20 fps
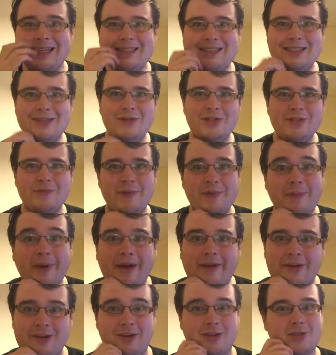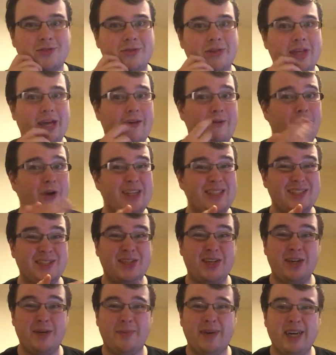the ultimate paradox, really. I've rattled
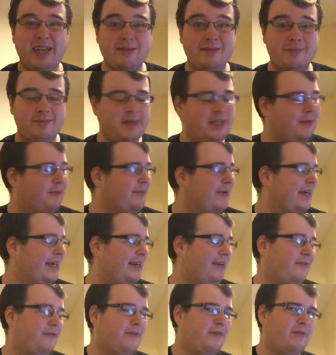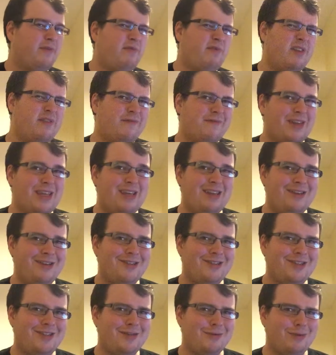on about Peter Pan for 15
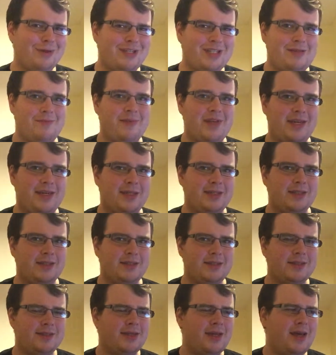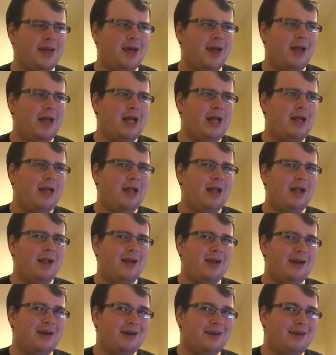to 20 minutes
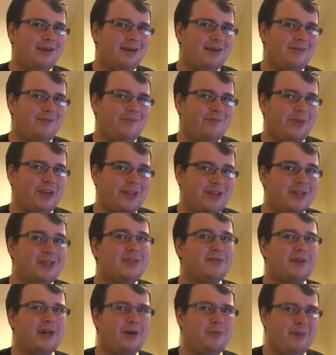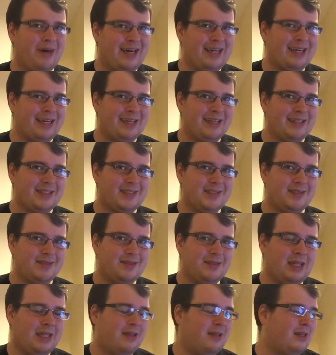because of how bad it is.
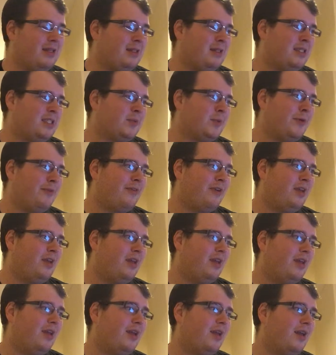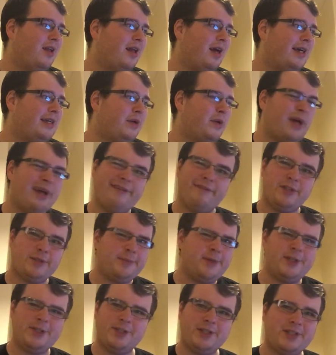This movie, I don't have as
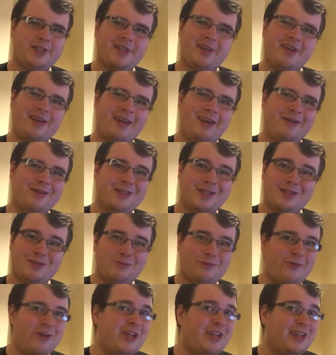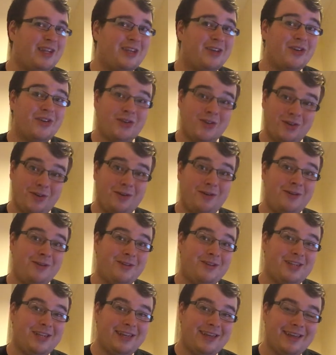much to say. It's really
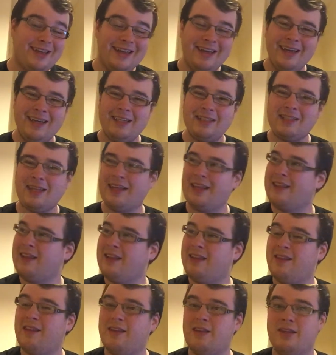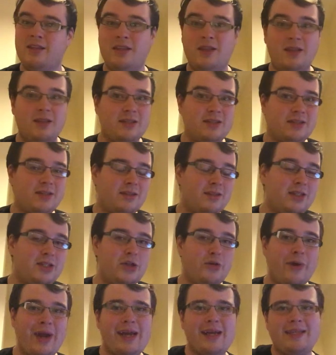good. It's like the
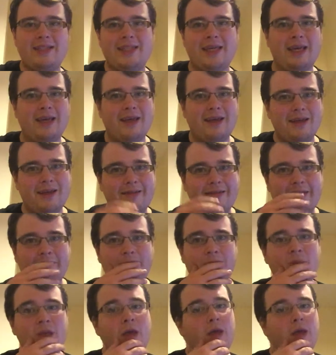directing. I mean,